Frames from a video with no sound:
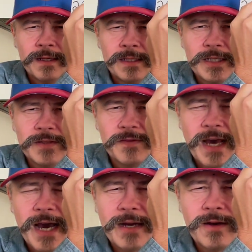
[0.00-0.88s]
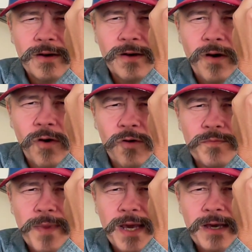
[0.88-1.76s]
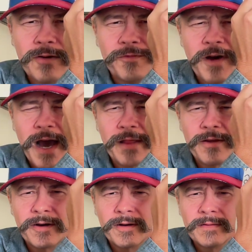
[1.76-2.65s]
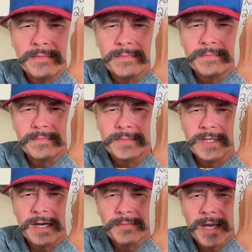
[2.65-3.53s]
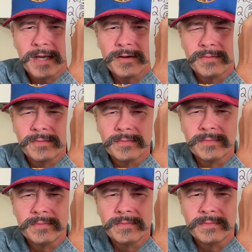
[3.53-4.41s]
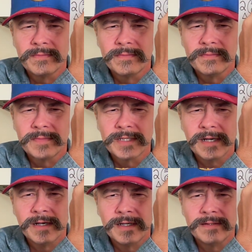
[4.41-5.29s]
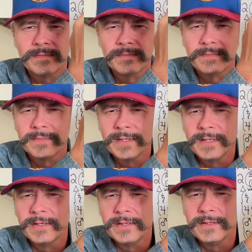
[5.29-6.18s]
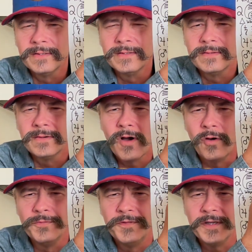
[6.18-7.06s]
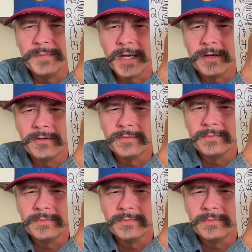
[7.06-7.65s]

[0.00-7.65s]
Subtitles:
So you've got old male, father, young male, son, old female,